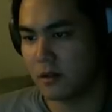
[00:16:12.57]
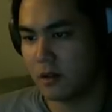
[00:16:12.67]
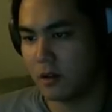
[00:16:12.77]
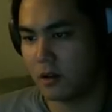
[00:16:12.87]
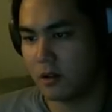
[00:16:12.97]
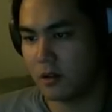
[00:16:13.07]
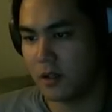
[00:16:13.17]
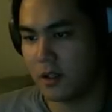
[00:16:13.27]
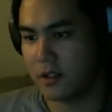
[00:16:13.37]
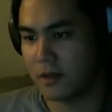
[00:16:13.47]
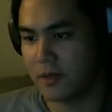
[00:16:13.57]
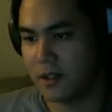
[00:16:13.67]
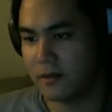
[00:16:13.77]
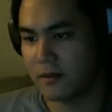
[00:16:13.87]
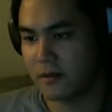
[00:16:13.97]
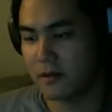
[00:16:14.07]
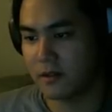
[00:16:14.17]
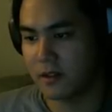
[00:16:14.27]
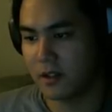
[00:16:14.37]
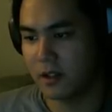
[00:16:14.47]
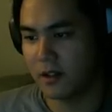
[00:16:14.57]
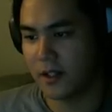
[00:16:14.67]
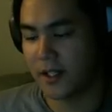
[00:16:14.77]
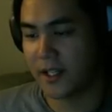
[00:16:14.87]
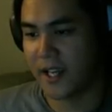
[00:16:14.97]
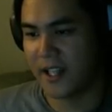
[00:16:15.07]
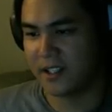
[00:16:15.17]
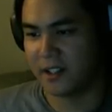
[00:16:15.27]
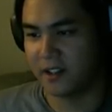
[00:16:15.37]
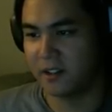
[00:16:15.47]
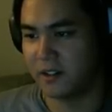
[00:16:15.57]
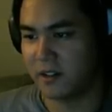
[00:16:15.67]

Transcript: Oh, here's something. A calendar?